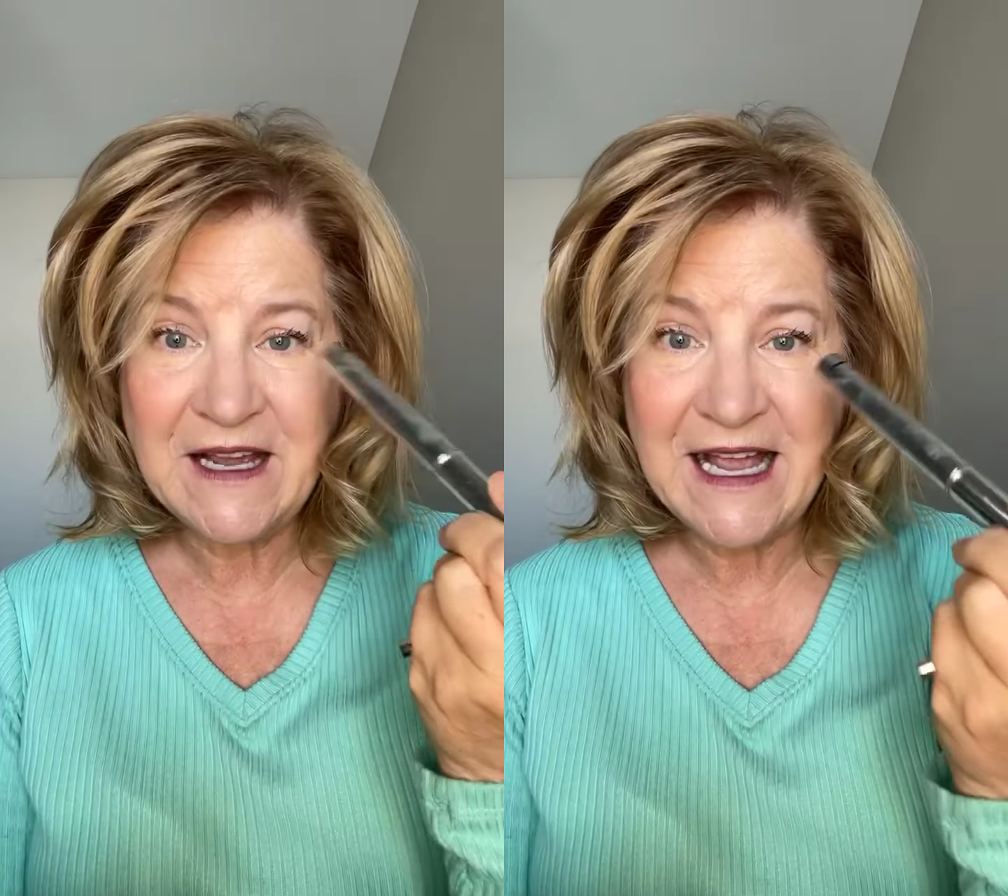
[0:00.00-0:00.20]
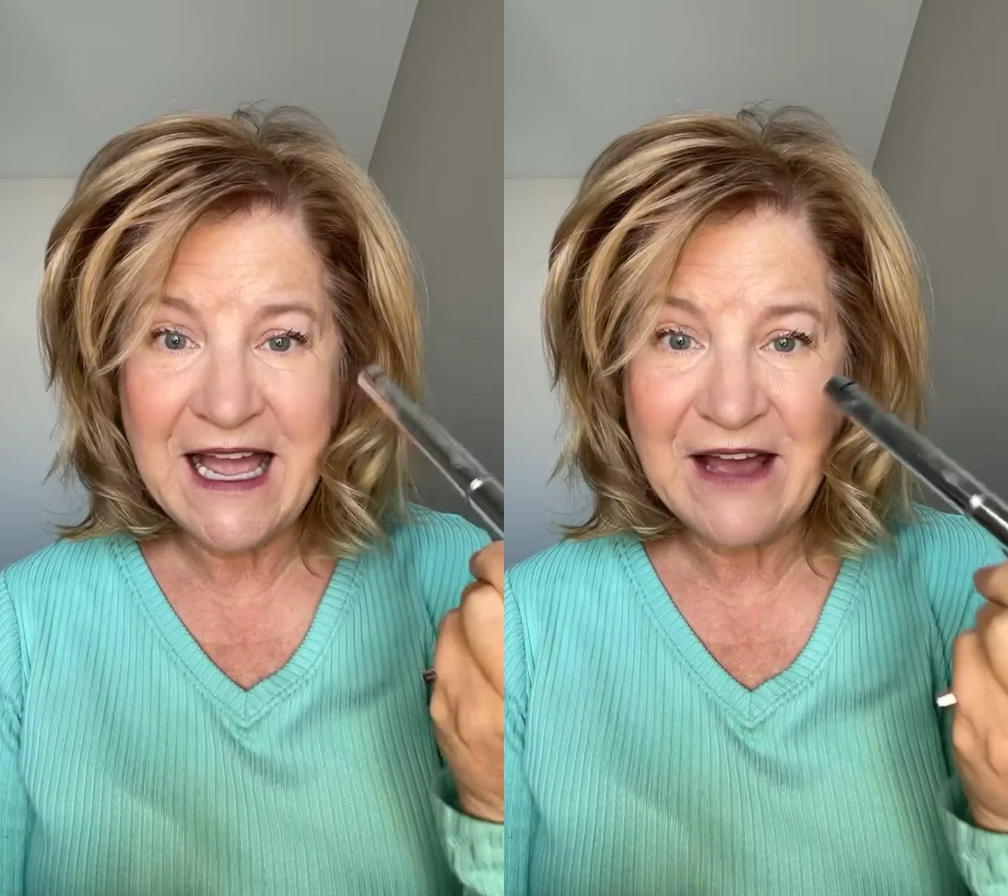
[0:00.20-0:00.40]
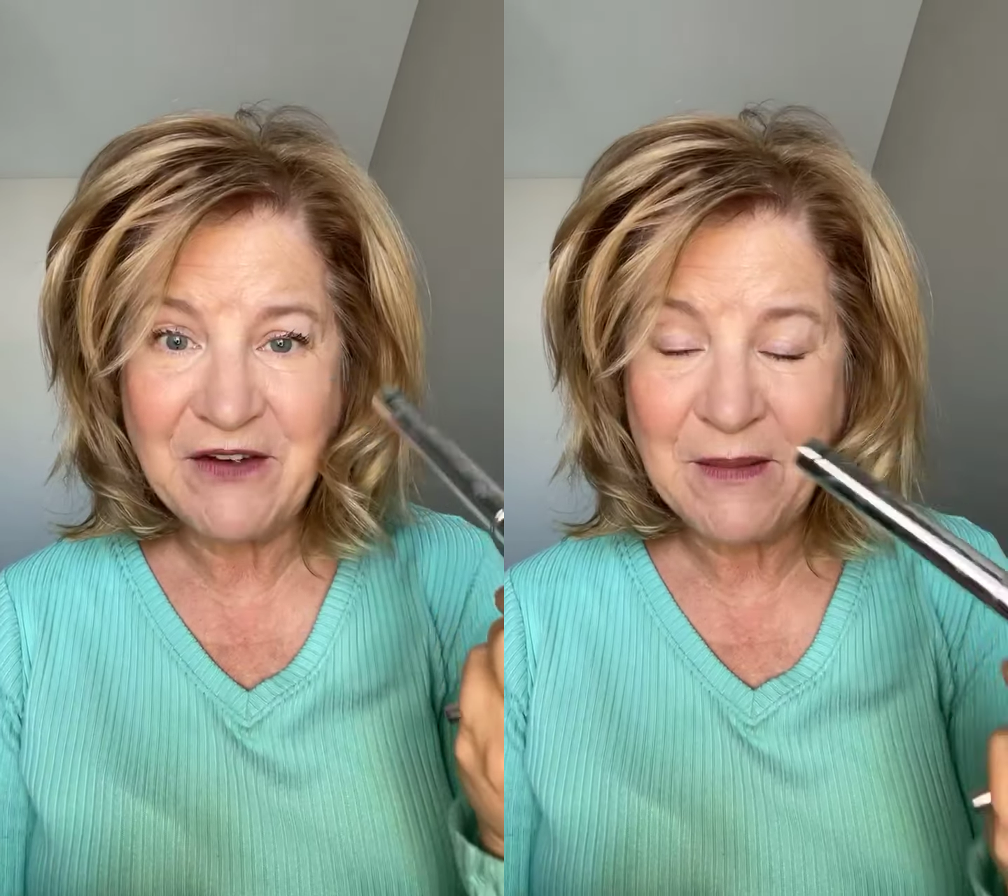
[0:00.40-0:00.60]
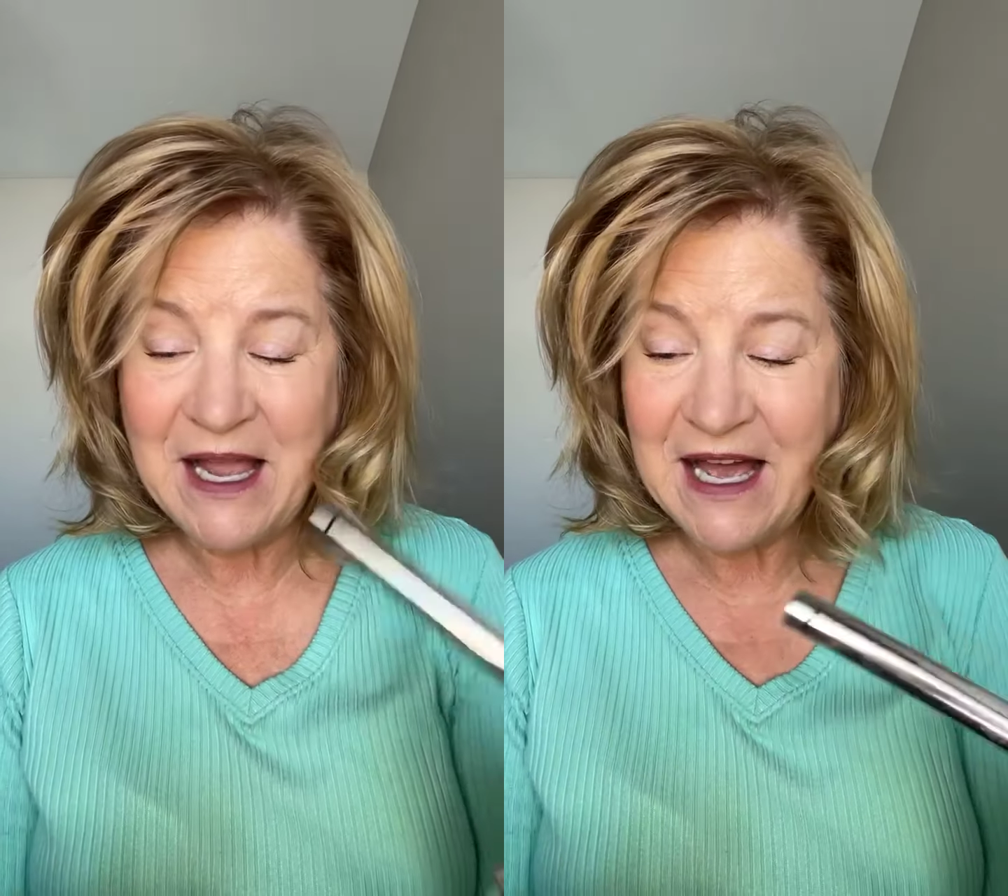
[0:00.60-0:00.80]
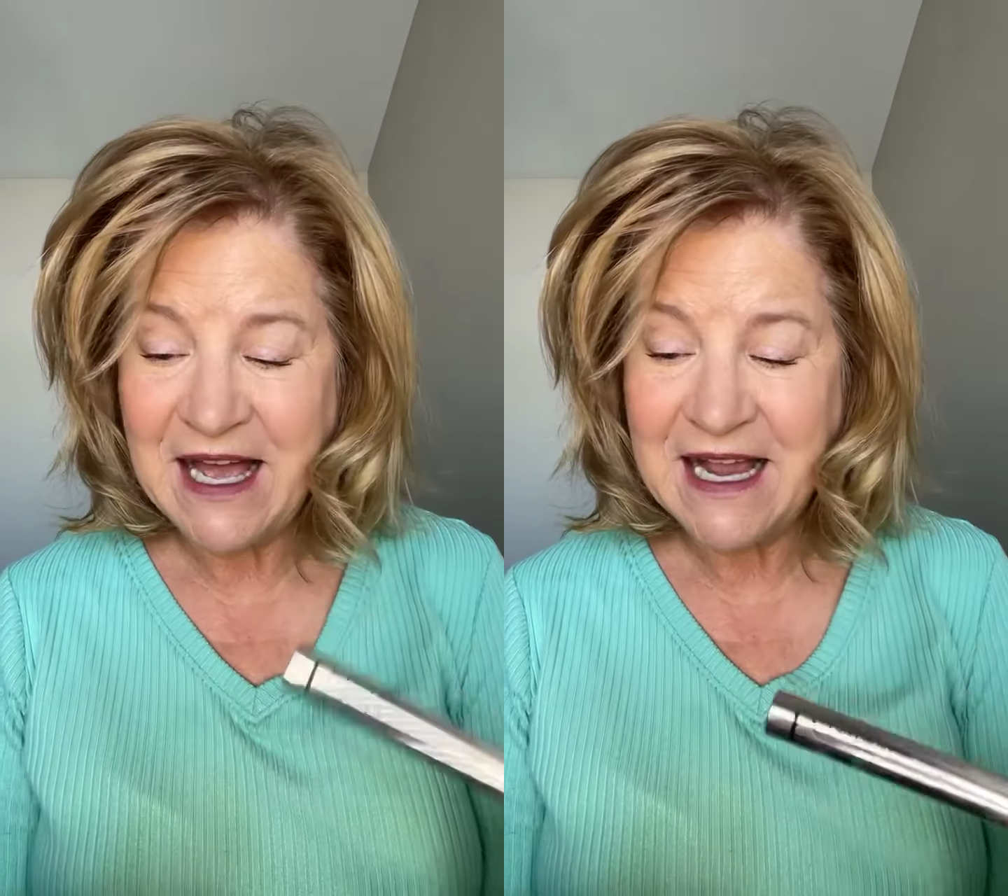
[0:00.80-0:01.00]
I have on my
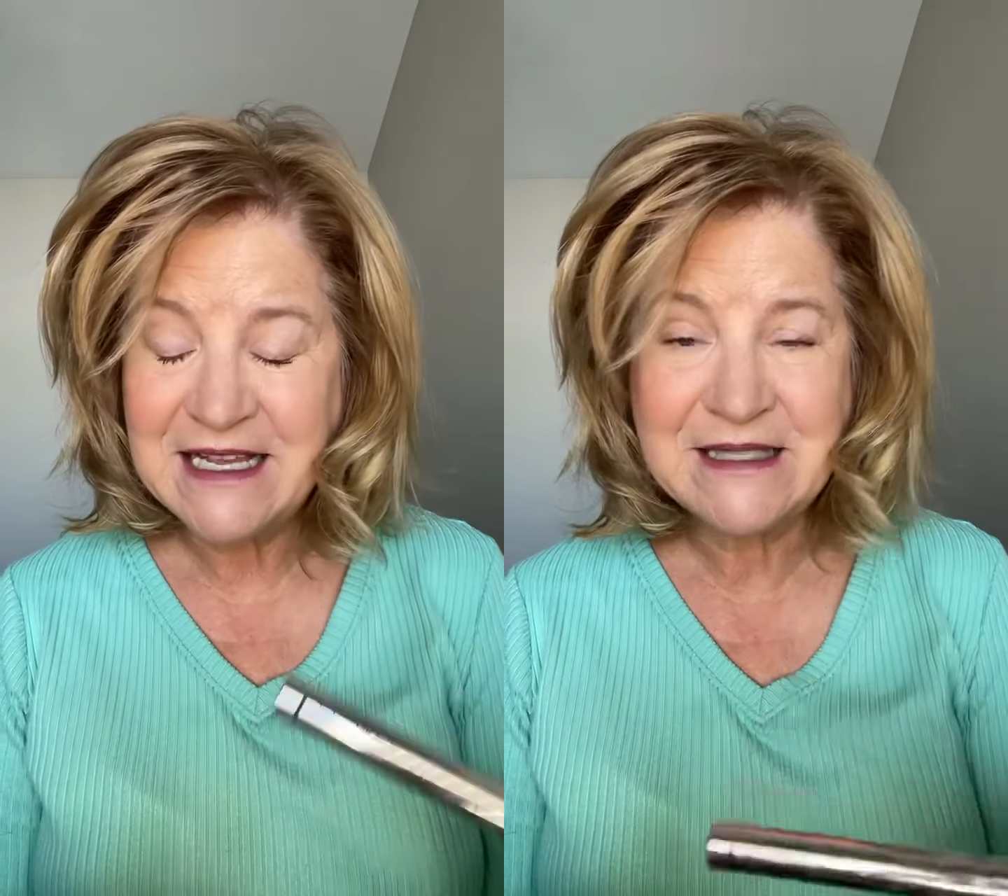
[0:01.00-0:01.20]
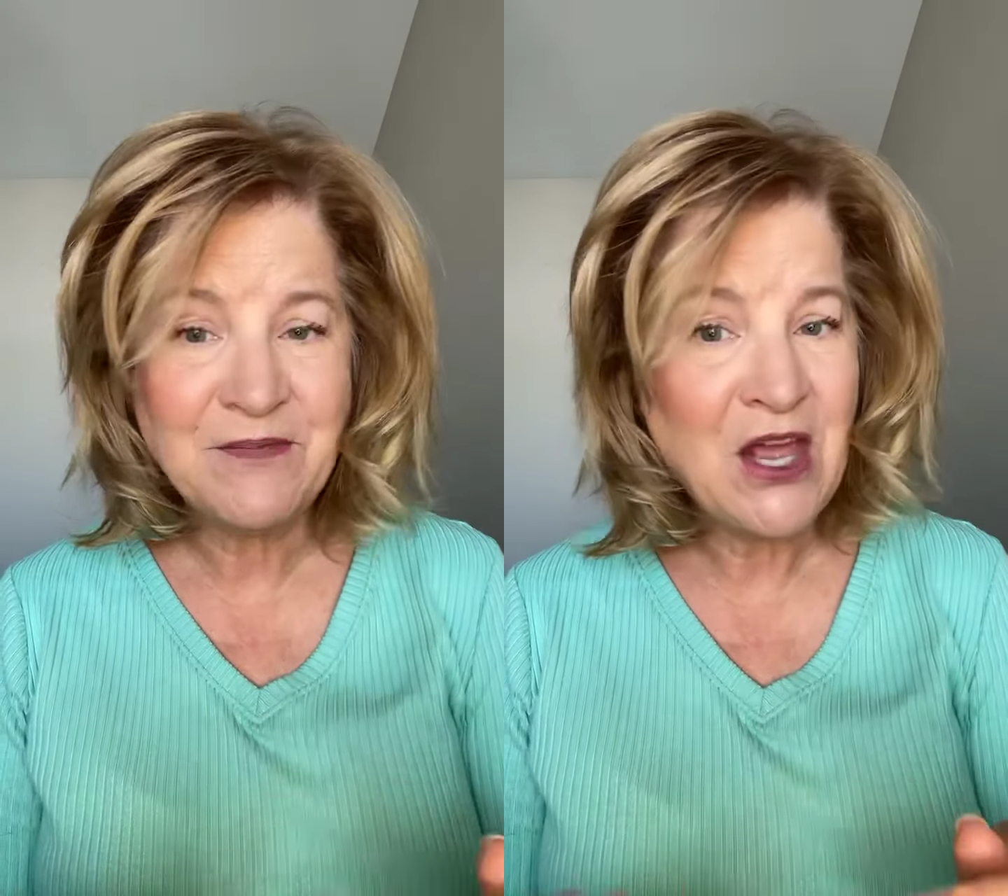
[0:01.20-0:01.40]
eyes.